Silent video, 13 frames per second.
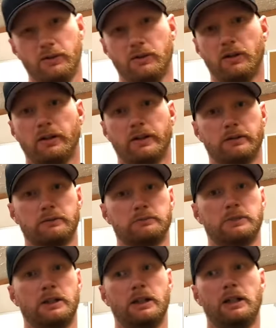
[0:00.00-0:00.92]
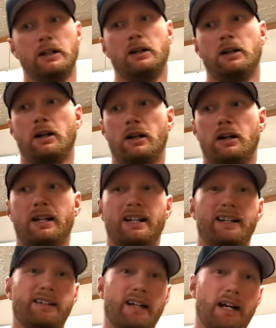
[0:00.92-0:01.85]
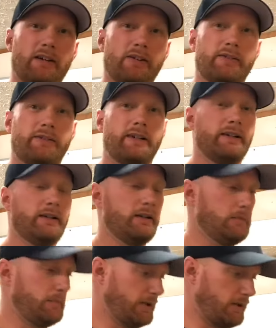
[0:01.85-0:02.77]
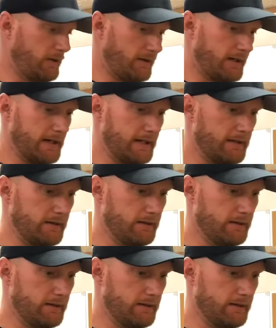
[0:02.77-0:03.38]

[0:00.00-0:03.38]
on them, get into how they're set up and all that